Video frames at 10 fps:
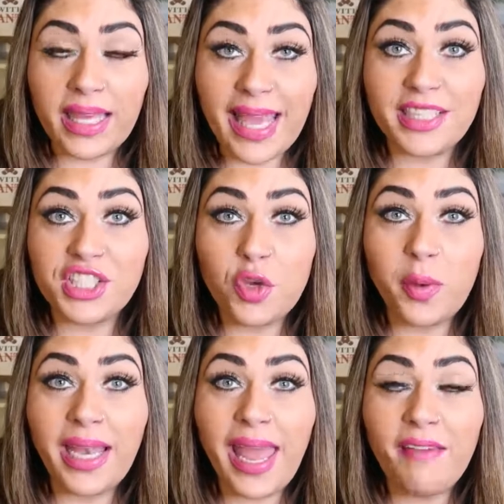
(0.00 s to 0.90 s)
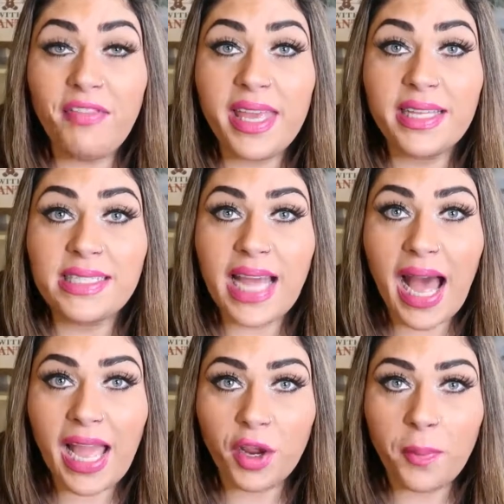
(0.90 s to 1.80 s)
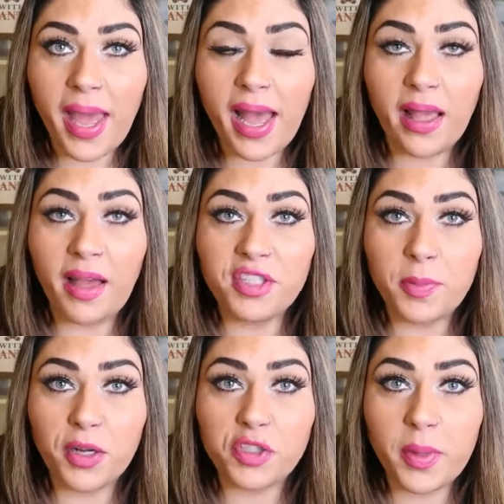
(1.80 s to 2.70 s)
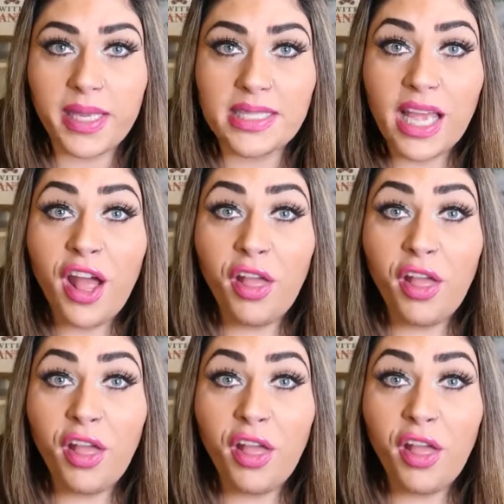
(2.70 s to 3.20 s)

Yes, you can have the entire bag of Smart Sweets.